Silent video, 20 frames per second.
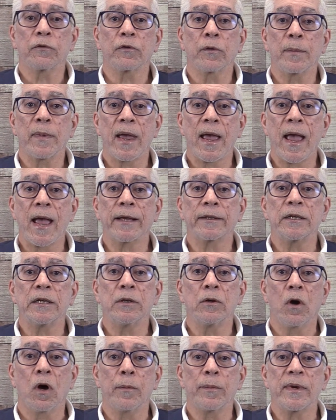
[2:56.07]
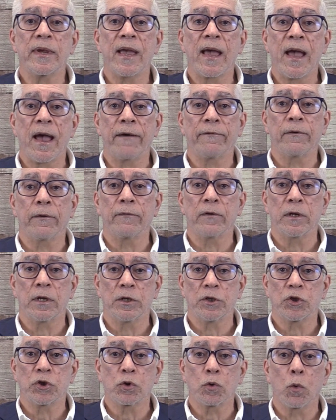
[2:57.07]
from acting on behalf of an
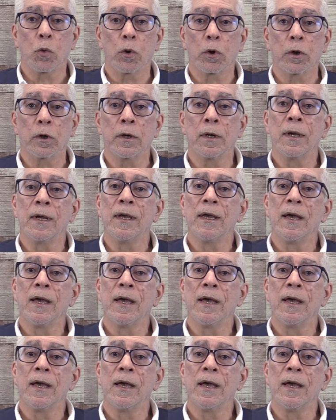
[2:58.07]
insurer